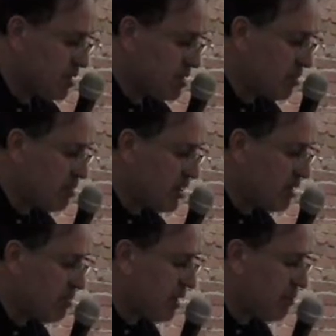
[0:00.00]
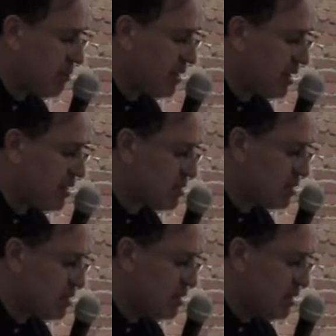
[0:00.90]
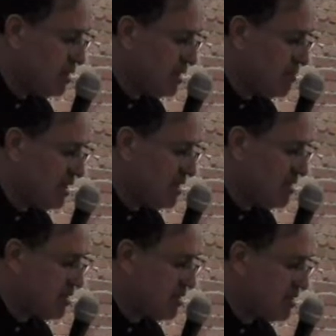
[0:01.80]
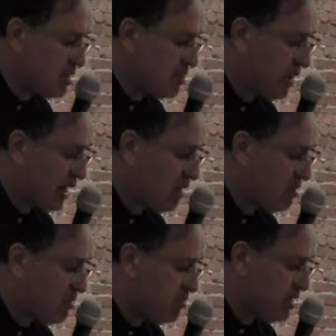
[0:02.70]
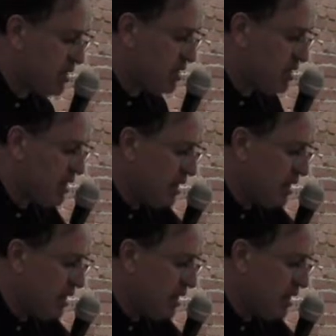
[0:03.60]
Something in my blood that makes it seep out of me